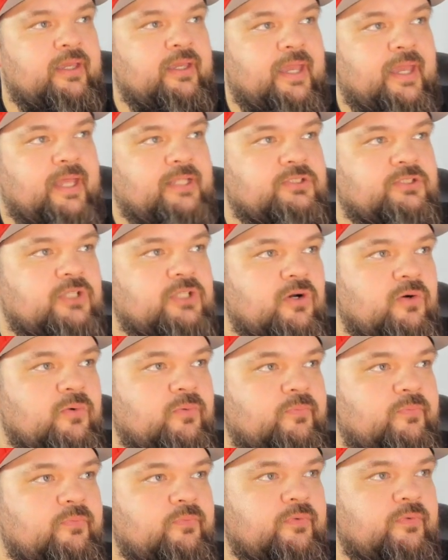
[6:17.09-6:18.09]
And
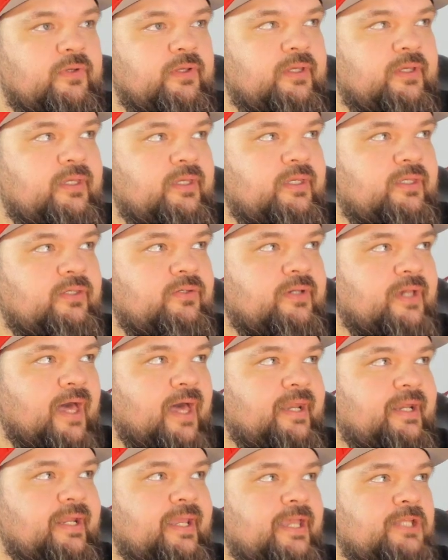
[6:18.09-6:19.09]
so you
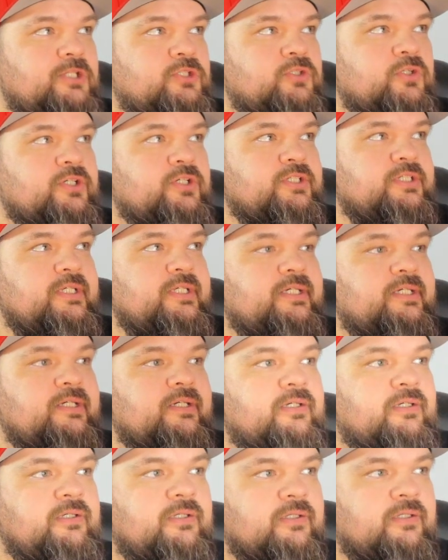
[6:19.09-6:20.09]
got an
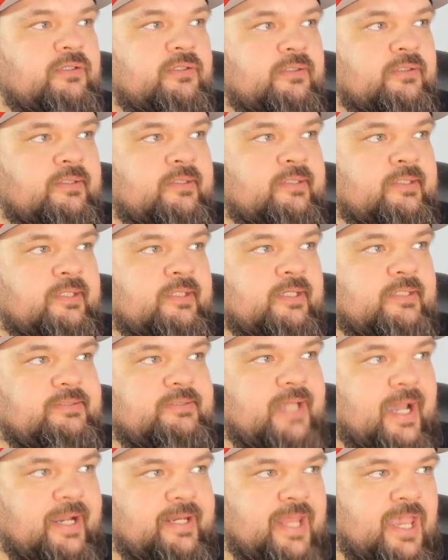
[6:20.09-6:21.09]
interesting
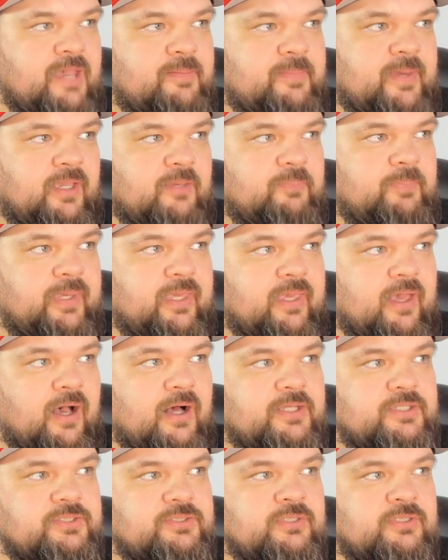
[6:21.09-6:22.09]
dynamic
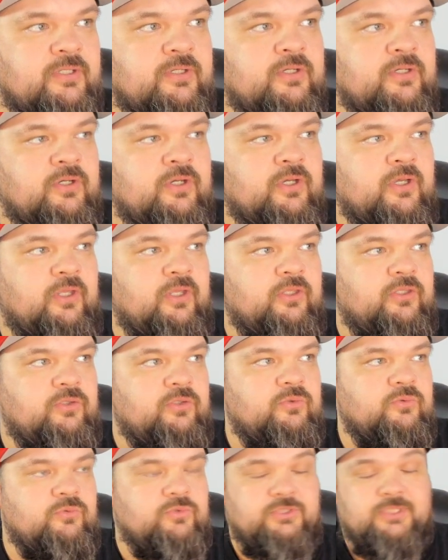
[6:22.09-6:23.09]
because
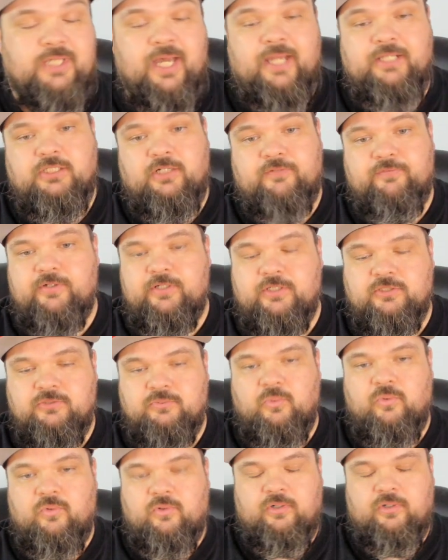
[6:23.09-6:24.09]
you signed Charvarius
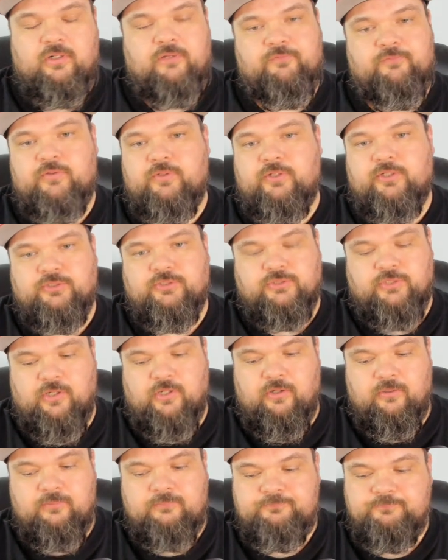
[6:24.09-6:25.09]
Ward a few years
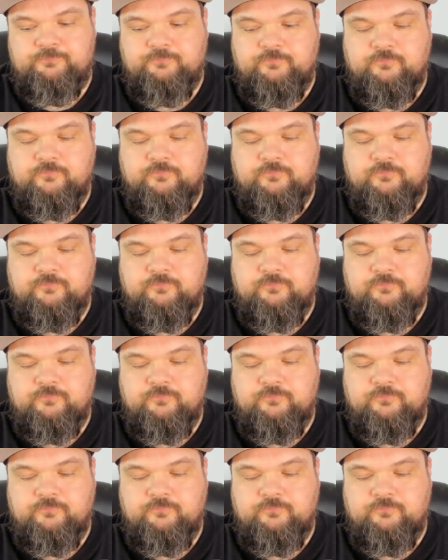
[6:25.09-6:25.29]
ago,